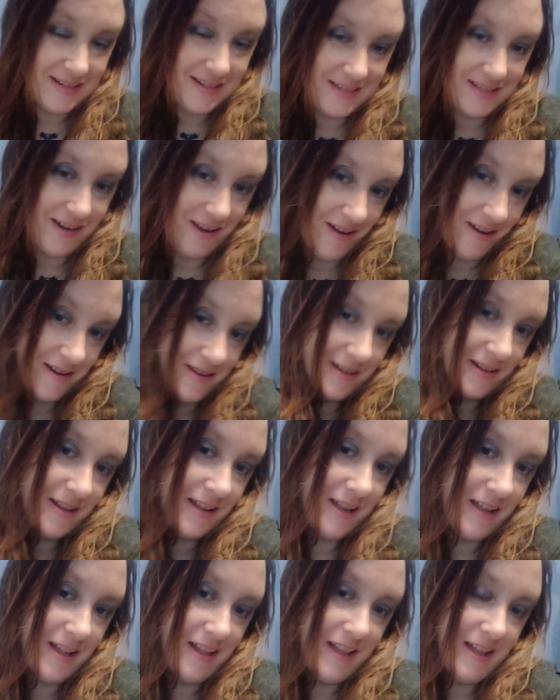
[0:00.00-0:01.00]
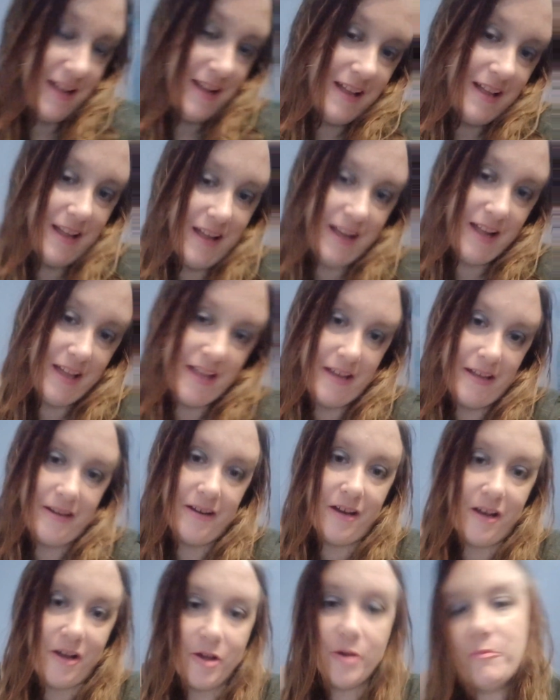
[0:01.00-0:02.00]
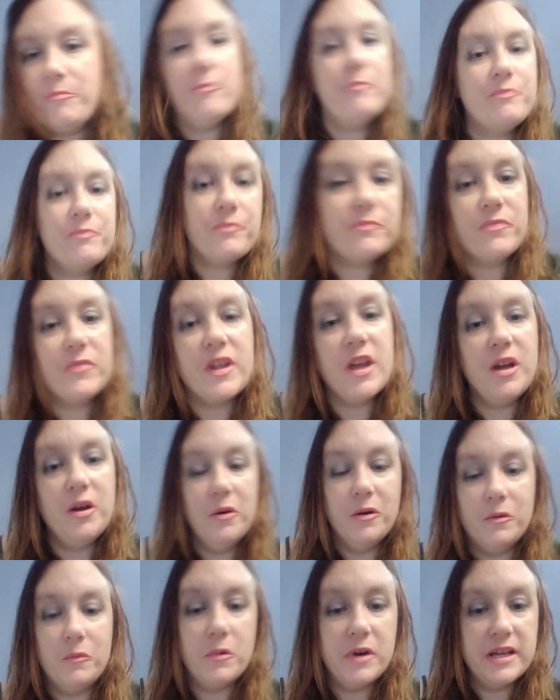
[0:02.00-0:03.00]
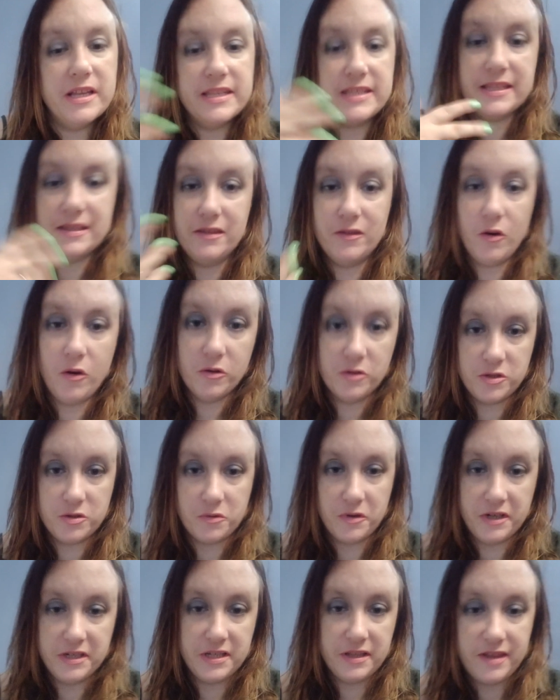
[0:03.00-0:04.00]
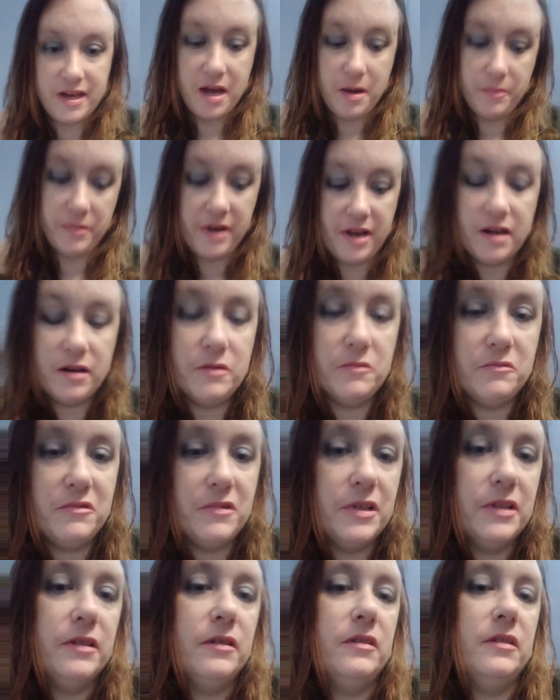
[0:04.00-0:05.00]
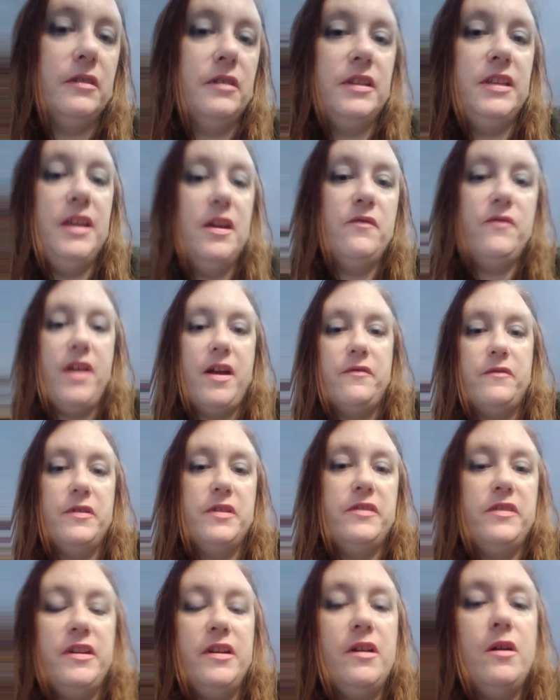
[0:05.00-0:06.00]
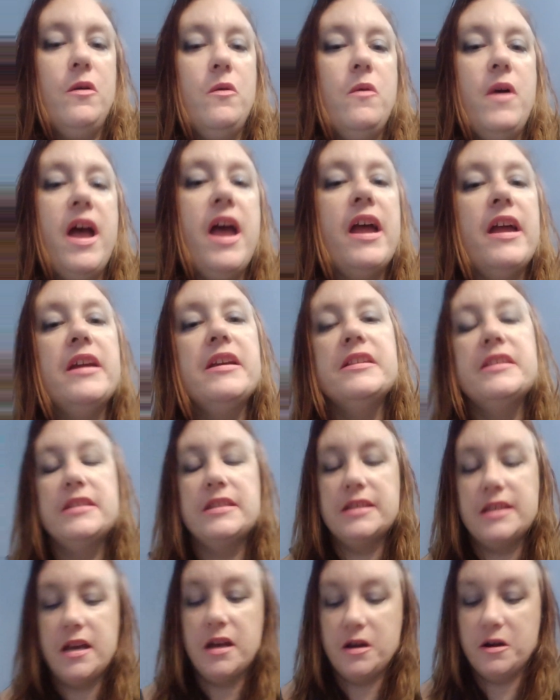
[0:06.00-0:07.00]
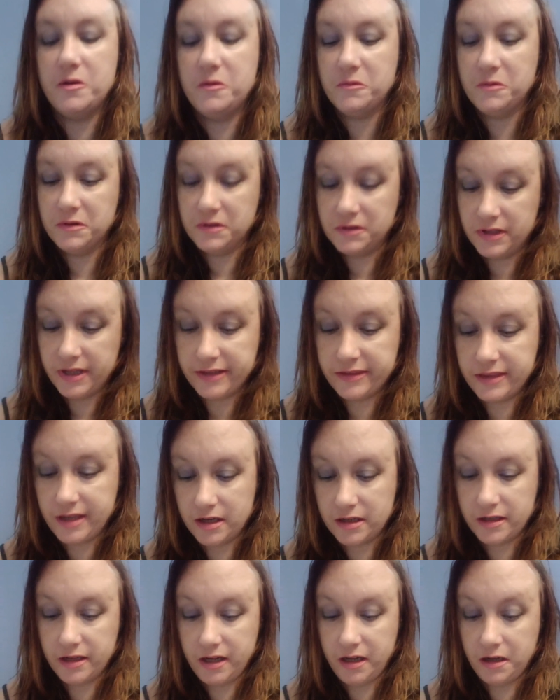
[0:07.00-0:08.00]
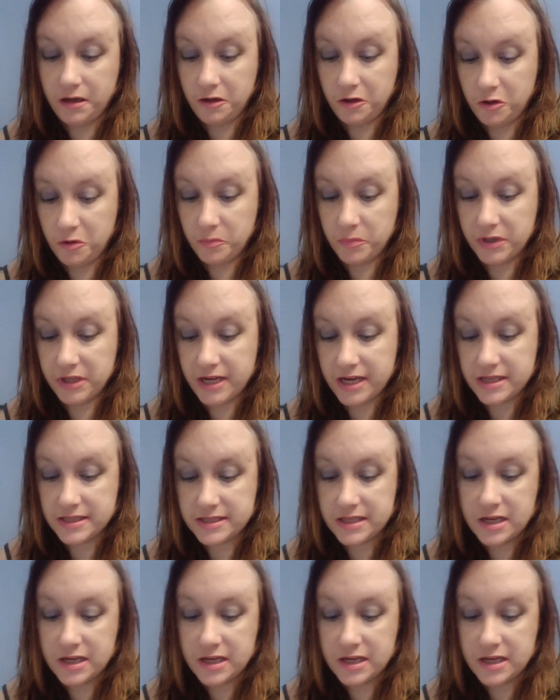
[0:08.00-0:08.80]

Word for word: tongue, and, um, who it was, and the whole story to that, but I don't want to give everything away, so we'll let that go. But yes,